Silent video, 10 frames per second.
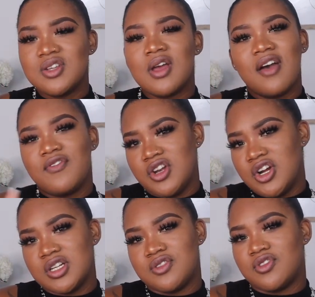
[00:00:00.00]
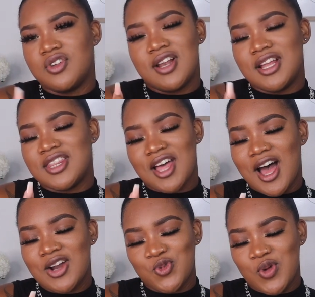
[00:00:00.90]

You learned the hard